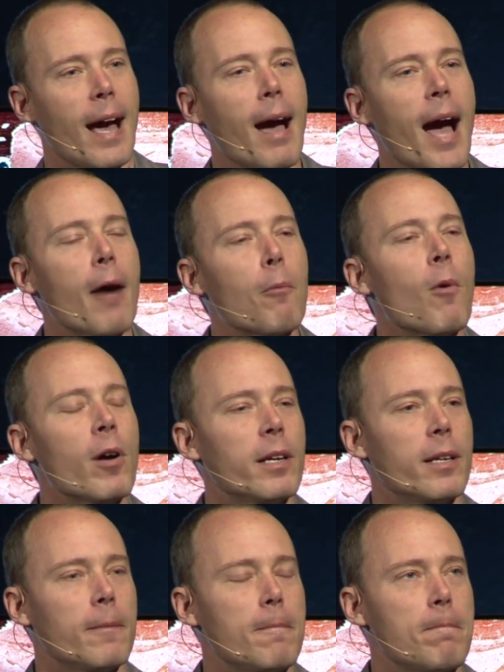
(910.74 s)
I
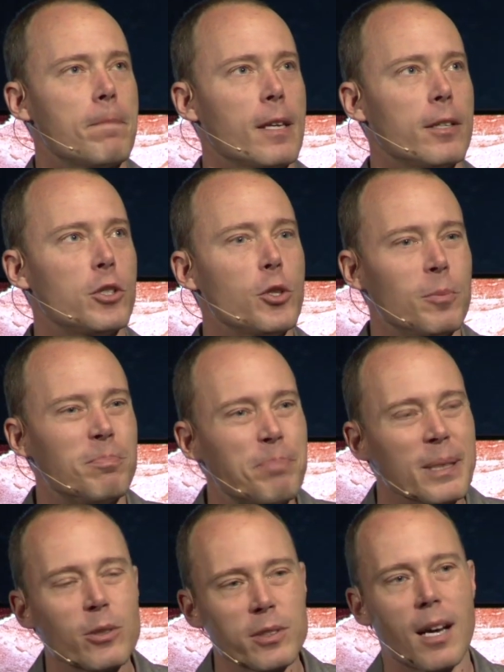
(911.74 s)
want to
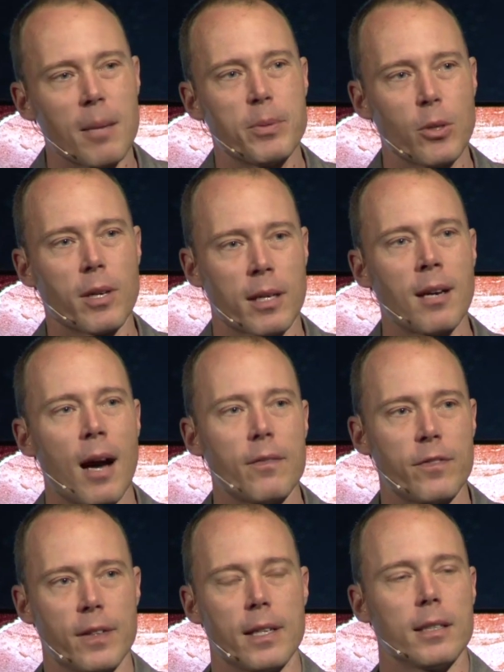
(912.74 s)
build up your
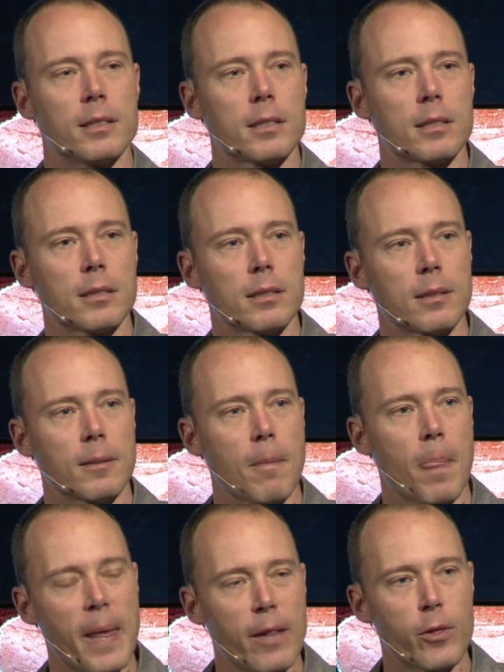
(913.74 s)
confidence
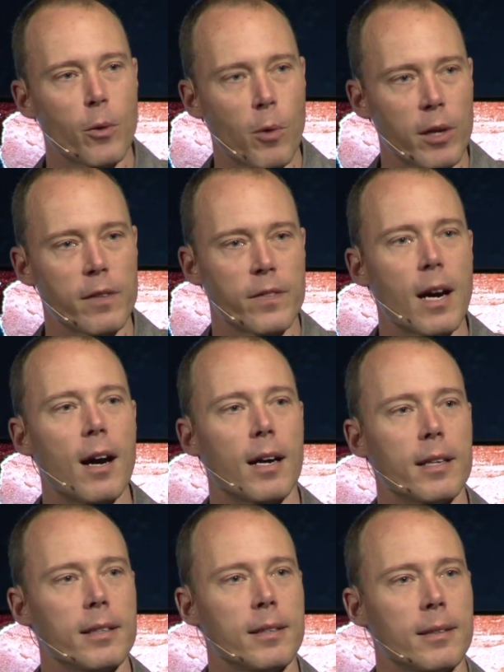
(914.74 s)
in the Word of
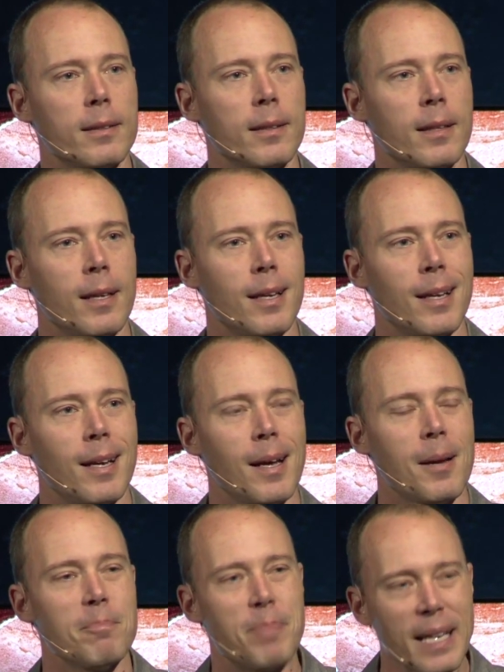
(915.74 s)
God
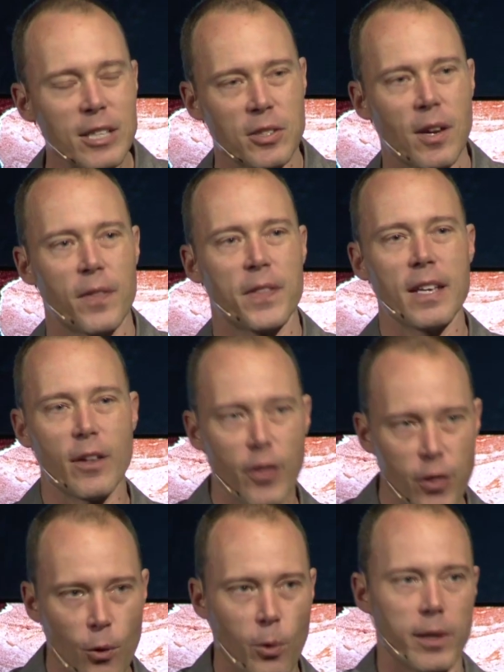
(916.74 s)
based on the
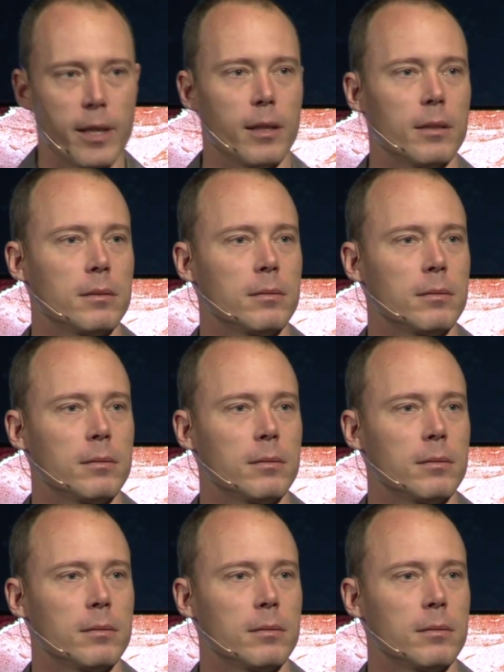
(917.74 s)
authority.